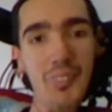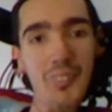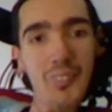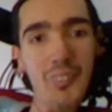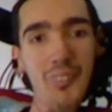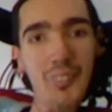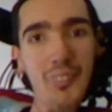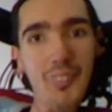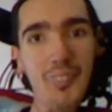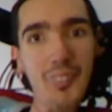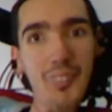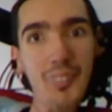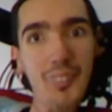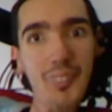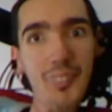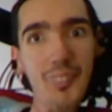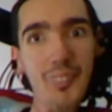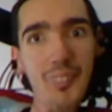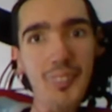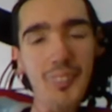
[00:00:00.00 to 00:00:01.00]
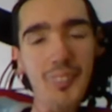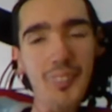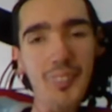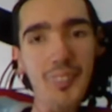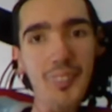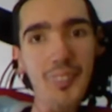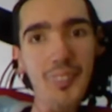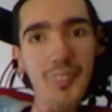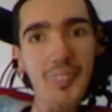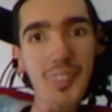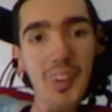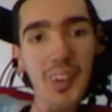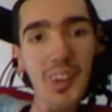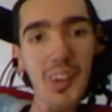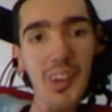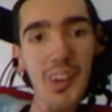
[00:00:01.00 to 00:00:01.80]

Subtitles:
Nothing is said.